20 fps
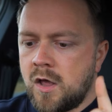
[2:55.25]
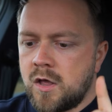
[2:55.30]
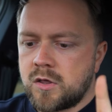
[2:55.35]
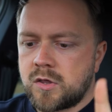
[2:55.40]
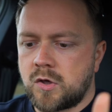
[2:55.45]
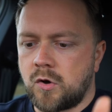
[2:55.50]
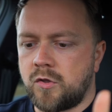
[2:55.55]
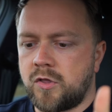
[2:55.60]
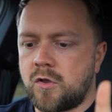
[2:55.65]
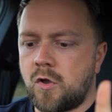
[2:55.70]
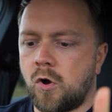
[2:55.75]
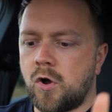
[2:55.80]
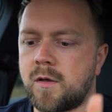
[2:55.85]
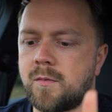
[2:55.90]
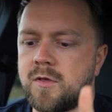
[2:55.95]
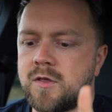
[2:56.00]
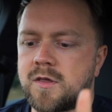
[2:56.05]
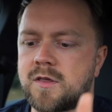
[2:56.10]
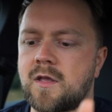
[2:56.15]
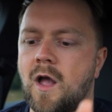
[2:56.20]
So the
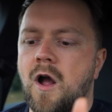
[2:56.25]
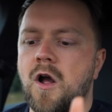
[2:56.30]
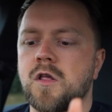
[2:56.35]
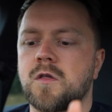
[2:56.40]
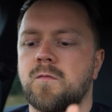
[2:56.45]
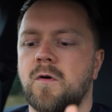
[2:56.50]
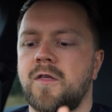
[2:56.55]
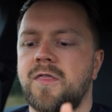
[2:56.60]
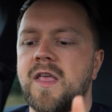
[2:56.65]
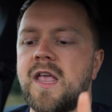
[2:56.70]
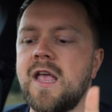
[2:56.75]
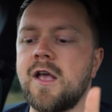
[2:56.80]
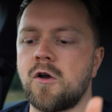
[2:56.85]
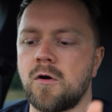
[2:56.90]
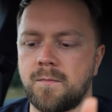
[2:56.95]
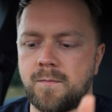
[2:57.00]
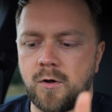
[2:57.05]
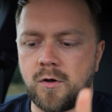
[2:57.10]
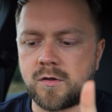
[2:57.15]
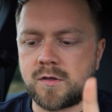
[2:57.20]
document starts with
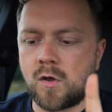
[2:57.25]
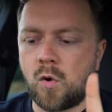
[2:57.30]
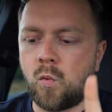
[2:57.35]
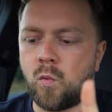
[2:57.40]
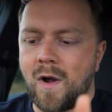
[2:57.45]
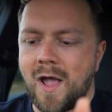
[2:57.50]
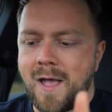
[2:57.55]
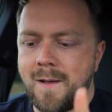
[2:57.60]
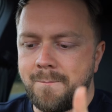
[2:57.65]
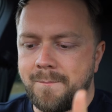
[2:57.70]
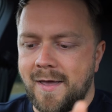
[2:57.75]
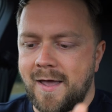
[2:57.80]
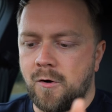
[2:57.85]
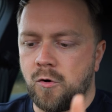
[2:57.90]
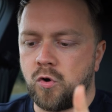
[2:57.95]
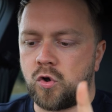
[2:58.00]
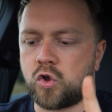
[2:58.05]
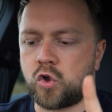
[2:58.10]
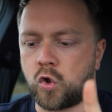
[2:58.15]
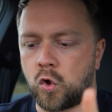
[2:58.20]
Ecoboost wet
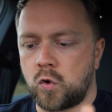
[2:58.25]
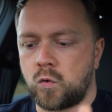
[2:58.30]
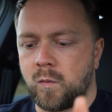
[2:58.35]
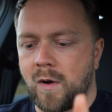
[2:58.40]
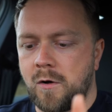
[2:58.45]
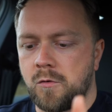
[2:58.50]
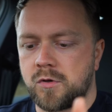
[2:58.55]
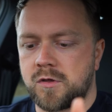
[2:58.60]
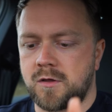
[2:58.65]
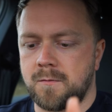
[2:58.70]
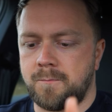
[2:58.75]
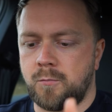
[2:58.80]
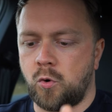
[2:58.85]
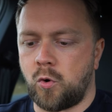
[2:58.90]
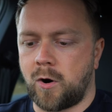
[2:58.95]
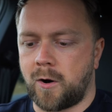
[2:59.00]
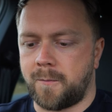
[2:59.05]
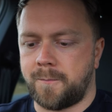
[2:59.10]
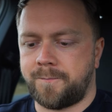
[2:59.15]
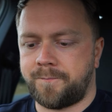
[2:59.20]
belt goodwill
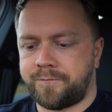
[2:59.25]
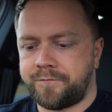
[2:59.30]
support.